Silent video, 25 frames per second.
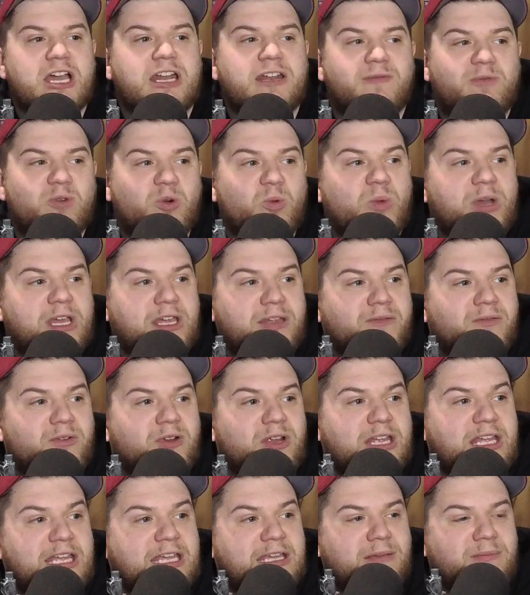kind of a way for
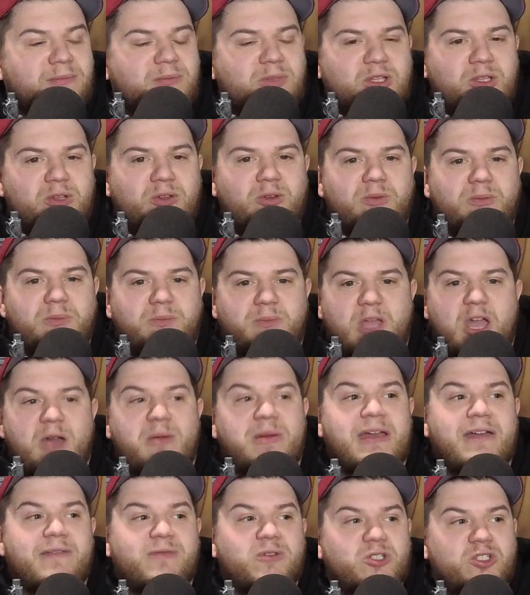him to
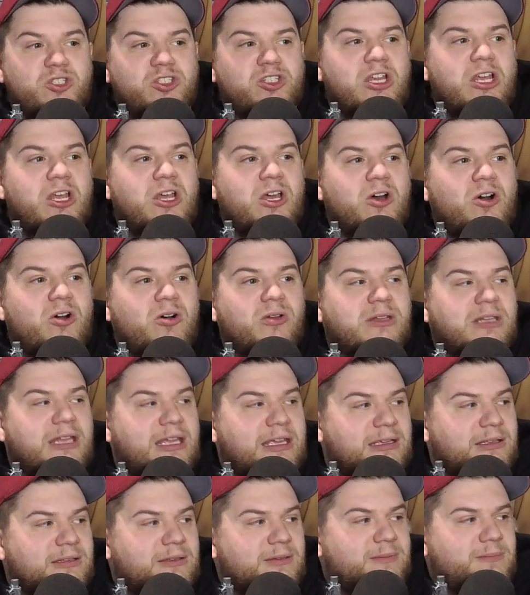come out of his shell and
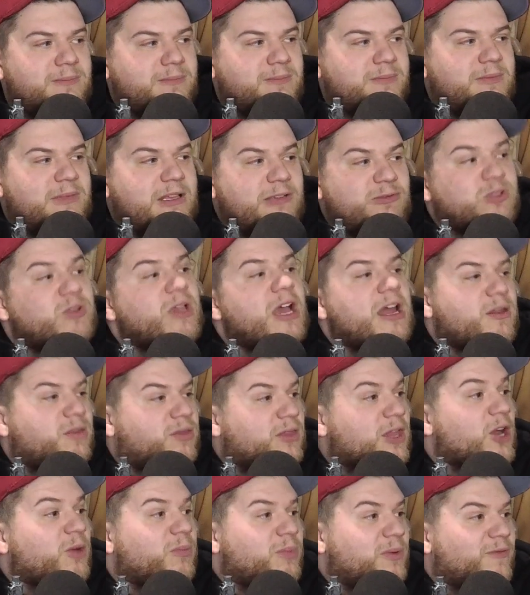like it was kind of
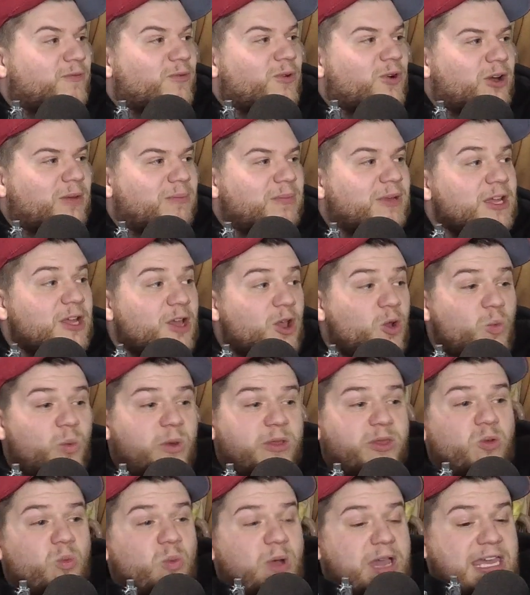therapy for him. Yeah,
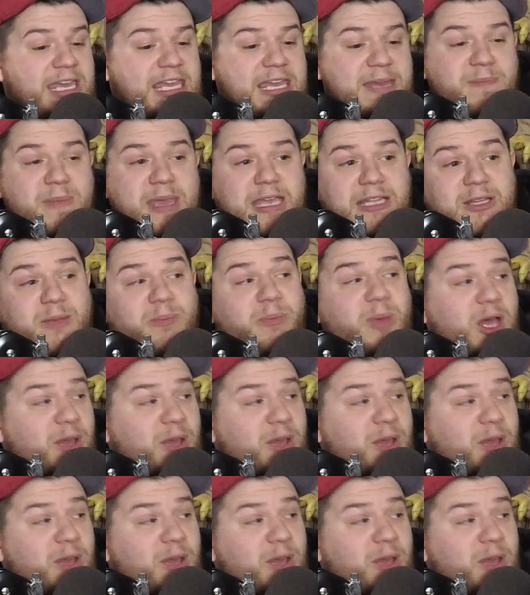with the way he made the